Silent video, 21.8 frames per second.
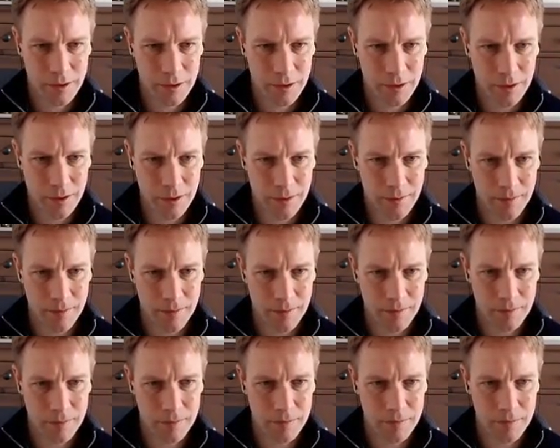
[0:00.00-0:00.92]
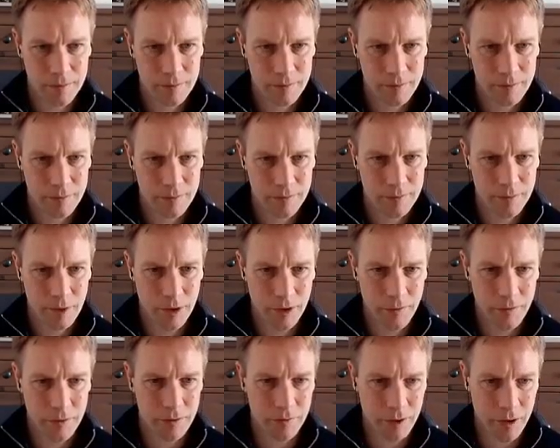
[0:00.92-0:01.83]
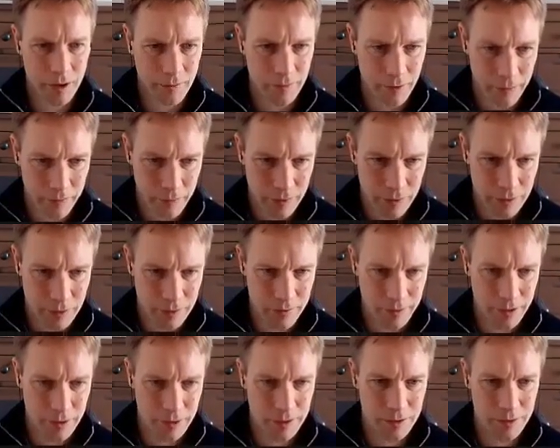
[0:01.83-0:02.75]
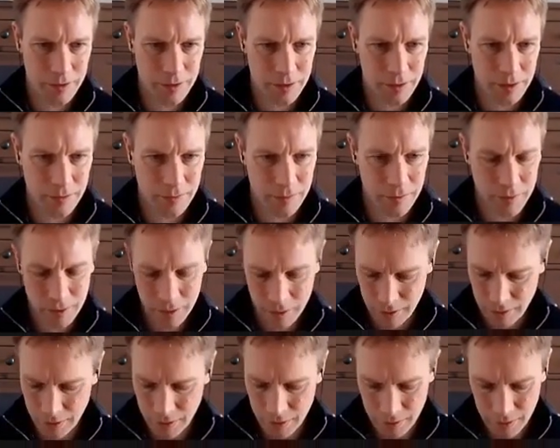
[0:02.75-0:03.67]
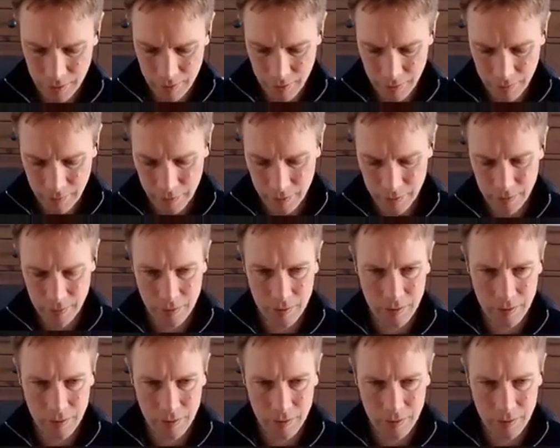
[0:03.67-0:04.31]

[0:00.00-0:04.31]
Buff is already a reference, so we just do extend from slice here. All right, sorry.